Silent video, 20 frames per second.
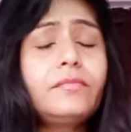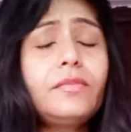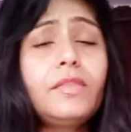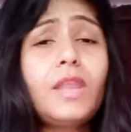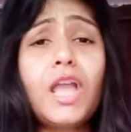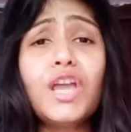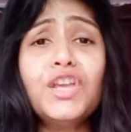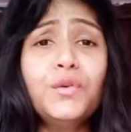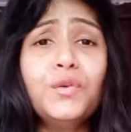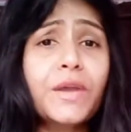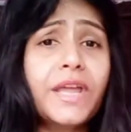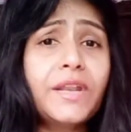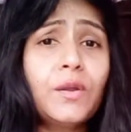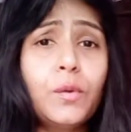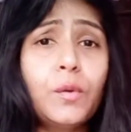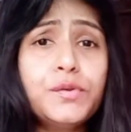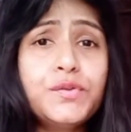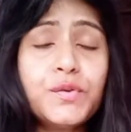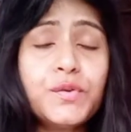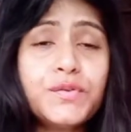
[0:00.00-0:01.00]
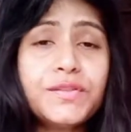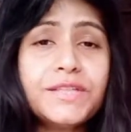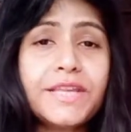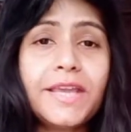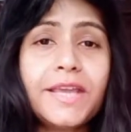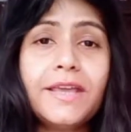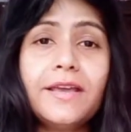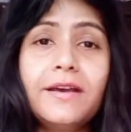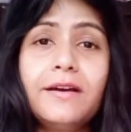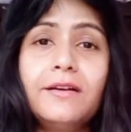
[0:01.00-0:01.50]
You can also
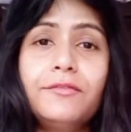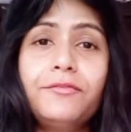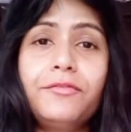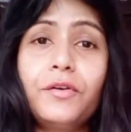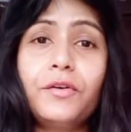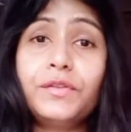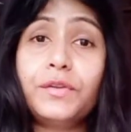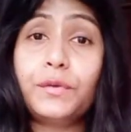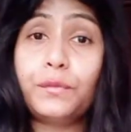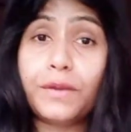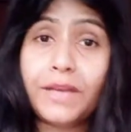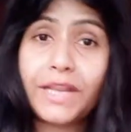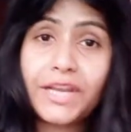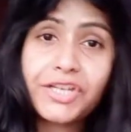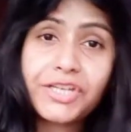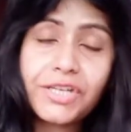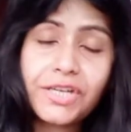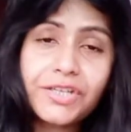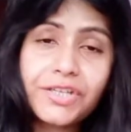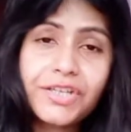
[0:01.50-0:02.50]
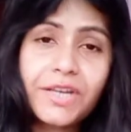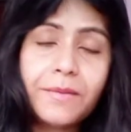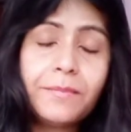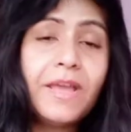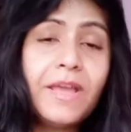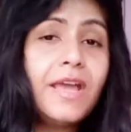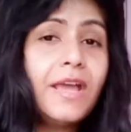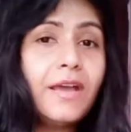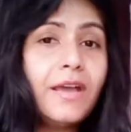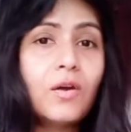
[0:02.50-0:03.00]
say for the
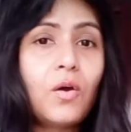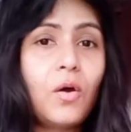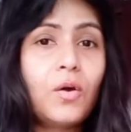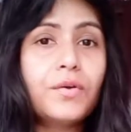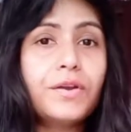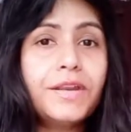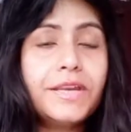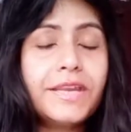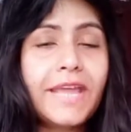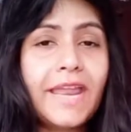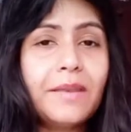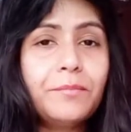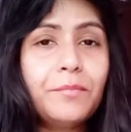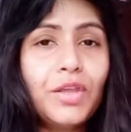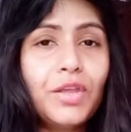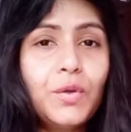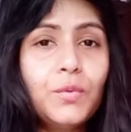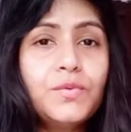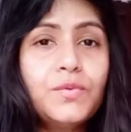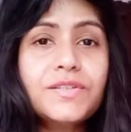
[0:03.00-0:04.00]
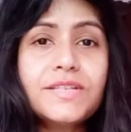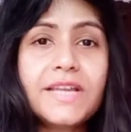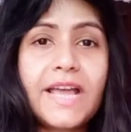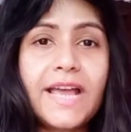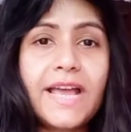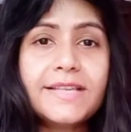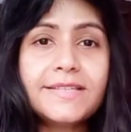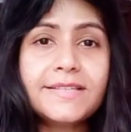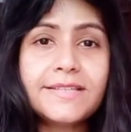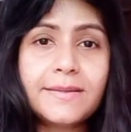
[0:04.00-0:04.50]
relationship, concrete can be used
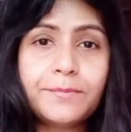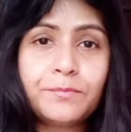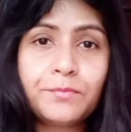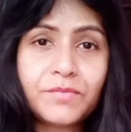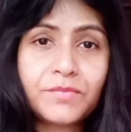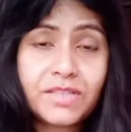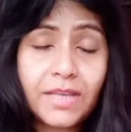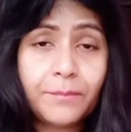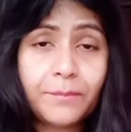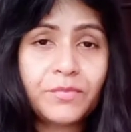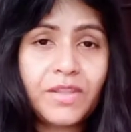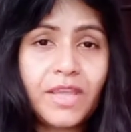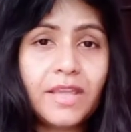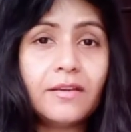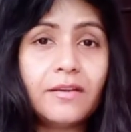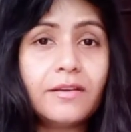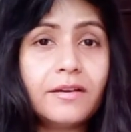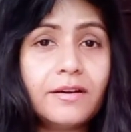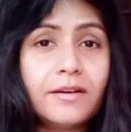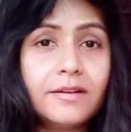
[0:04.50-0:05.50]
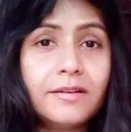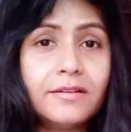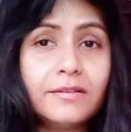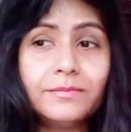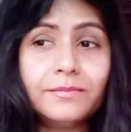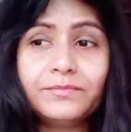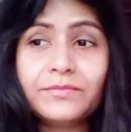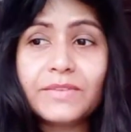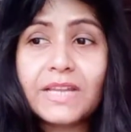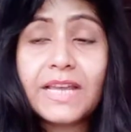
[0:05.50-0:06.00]
as something
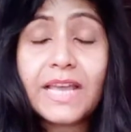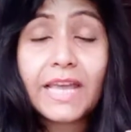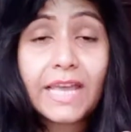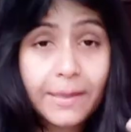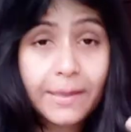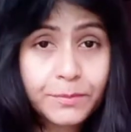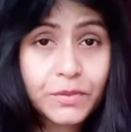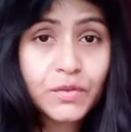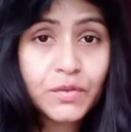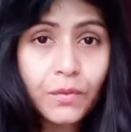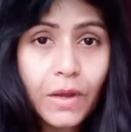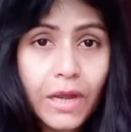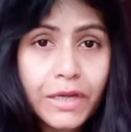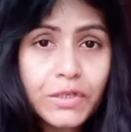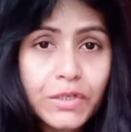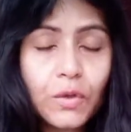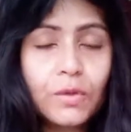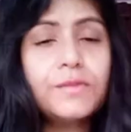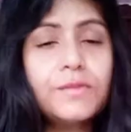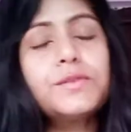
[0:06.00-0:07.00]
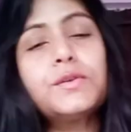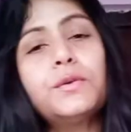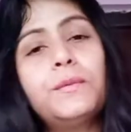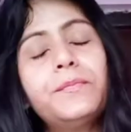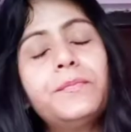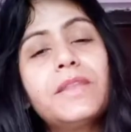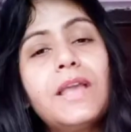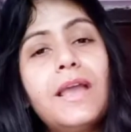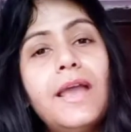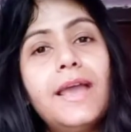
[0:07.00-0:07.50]
abstract
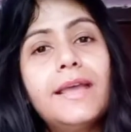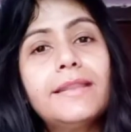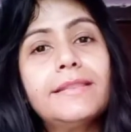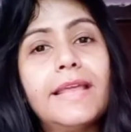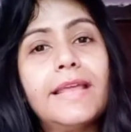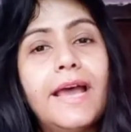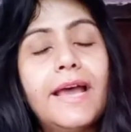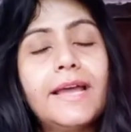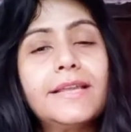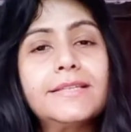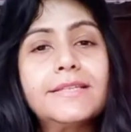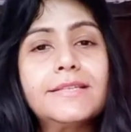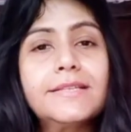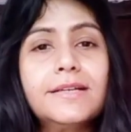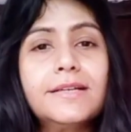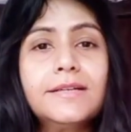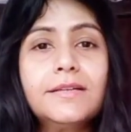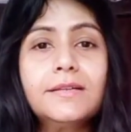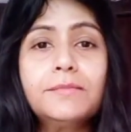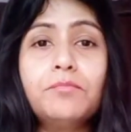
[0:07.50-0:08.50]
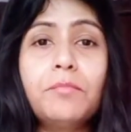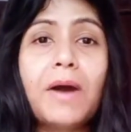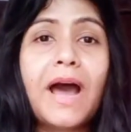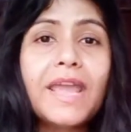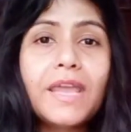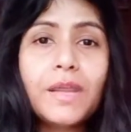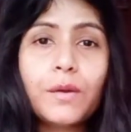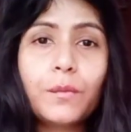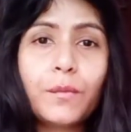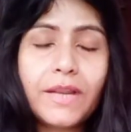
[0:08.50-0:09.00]
also, that
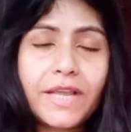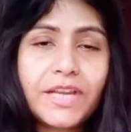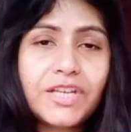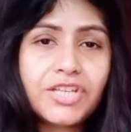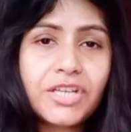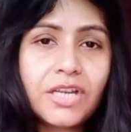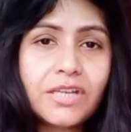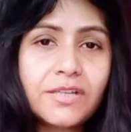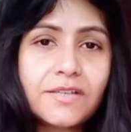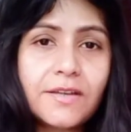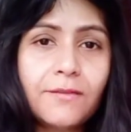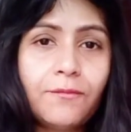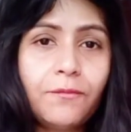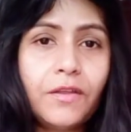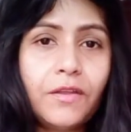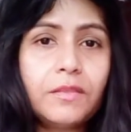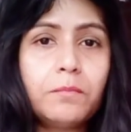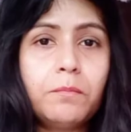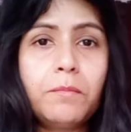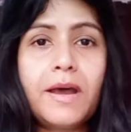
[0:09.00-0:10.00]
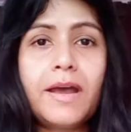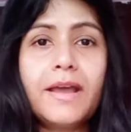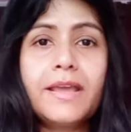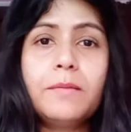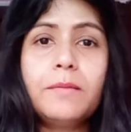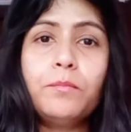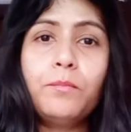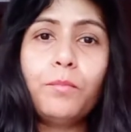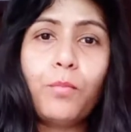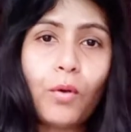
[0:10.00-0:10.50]
my relationship with my
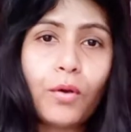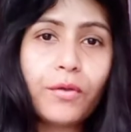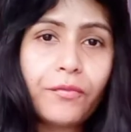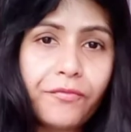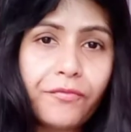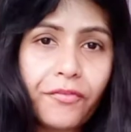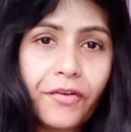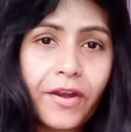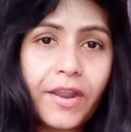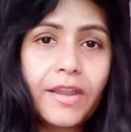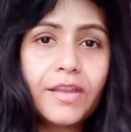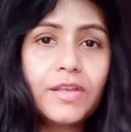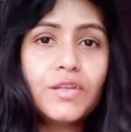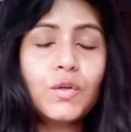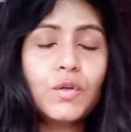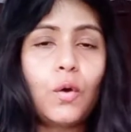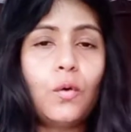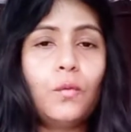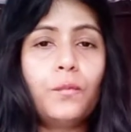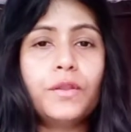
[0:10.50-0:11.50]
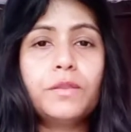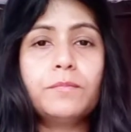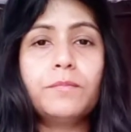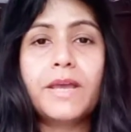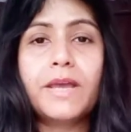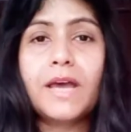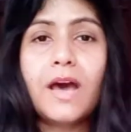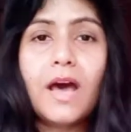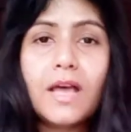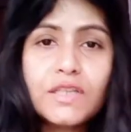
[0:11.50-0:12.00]
boyfriend or with
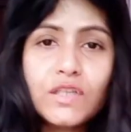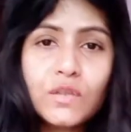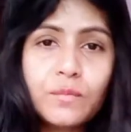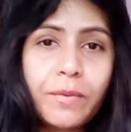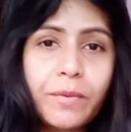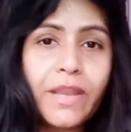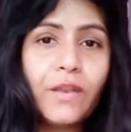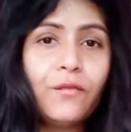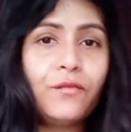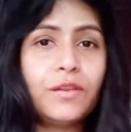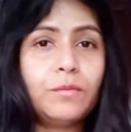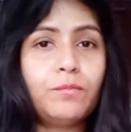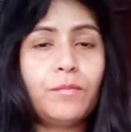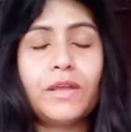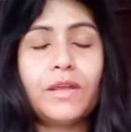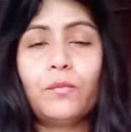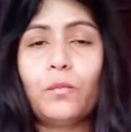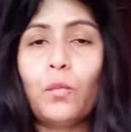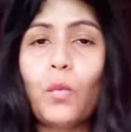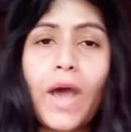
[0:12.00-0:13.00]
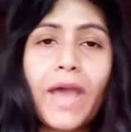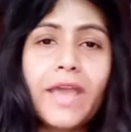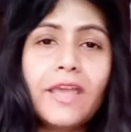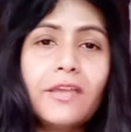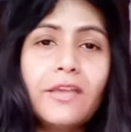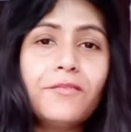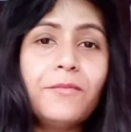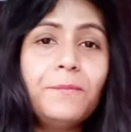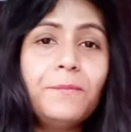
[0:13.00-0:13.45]
my husband, with my wife